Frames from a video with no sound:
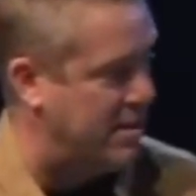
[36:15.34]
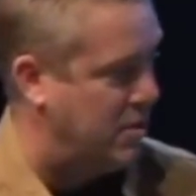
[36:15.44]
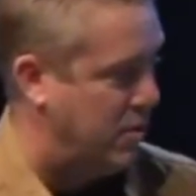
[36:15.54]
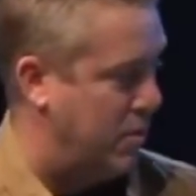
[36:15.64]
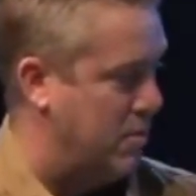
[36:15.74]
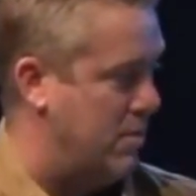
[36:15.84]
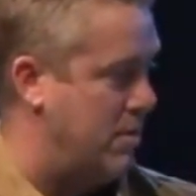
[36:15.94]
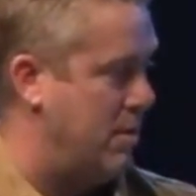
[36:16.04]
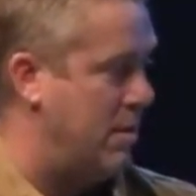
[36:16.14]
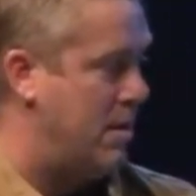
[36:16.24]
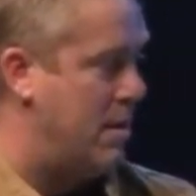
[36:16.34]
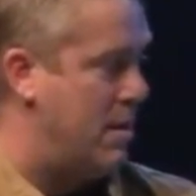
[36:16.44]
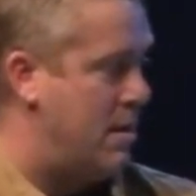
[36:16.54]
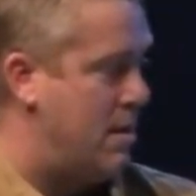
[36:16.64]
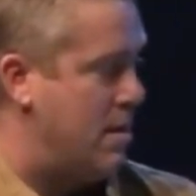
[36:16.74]
it to you.
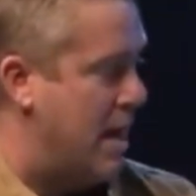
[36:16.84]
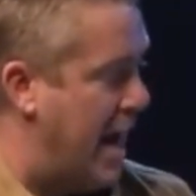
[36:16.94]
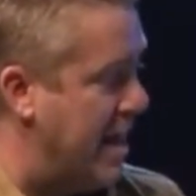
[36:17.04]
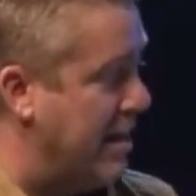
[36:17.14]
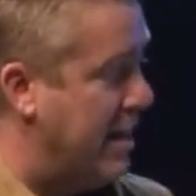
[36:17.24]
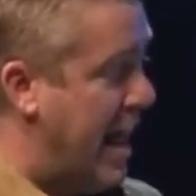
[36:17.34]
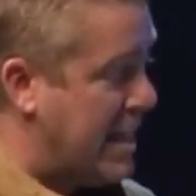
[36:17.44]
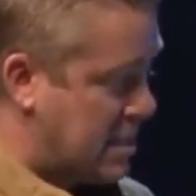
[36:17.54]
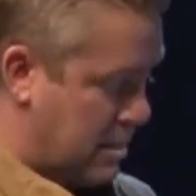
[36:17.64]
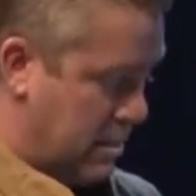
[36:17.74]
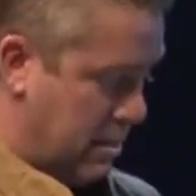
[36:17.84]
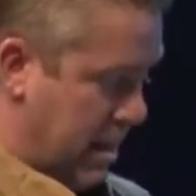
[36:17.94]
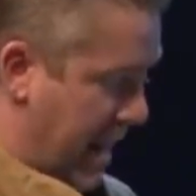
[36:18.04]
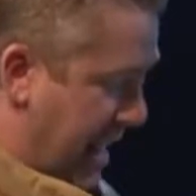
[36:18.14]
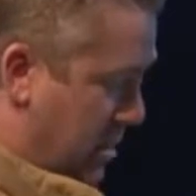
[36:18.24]
And then
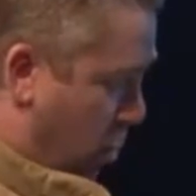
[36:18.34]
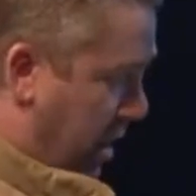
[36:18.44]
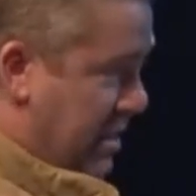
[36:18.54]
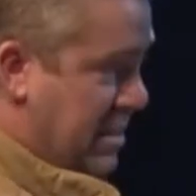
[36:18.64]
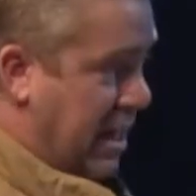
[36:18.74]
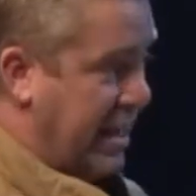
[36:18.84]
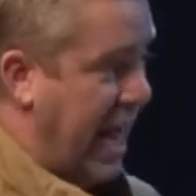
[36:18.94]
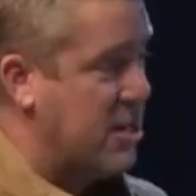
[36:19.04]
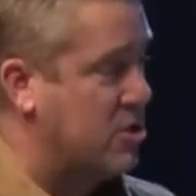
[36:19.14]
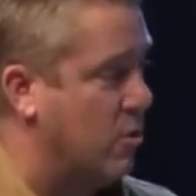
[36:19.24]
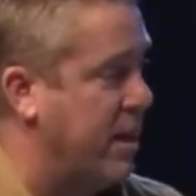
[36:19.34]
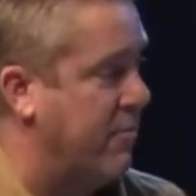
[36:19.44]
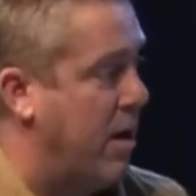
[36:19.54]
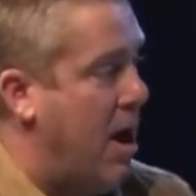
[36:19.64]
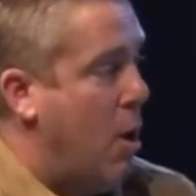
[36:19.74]
the next one is occasional giver.